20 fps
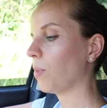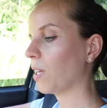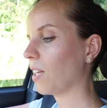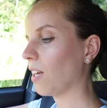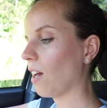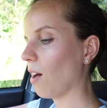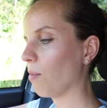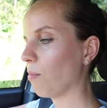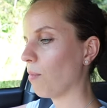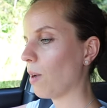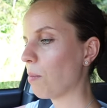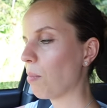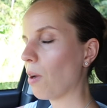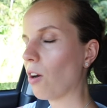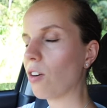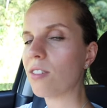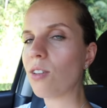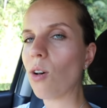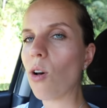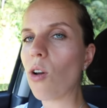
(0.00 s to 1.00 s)
But yeah, my
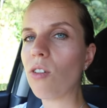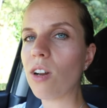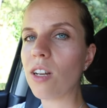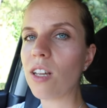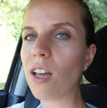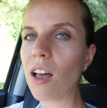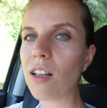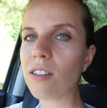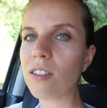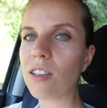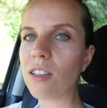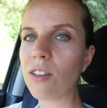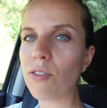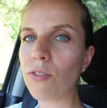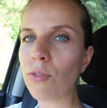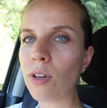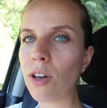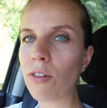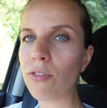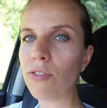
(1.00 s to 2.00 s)
parents are already asking
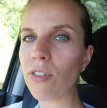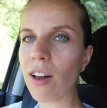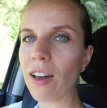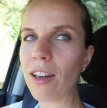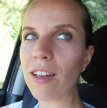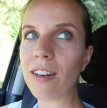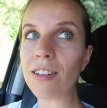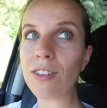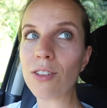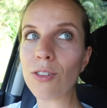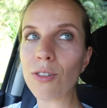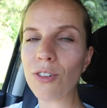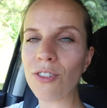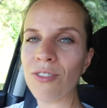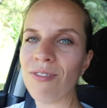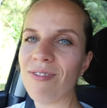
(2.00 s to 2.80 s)
if we are fine, so.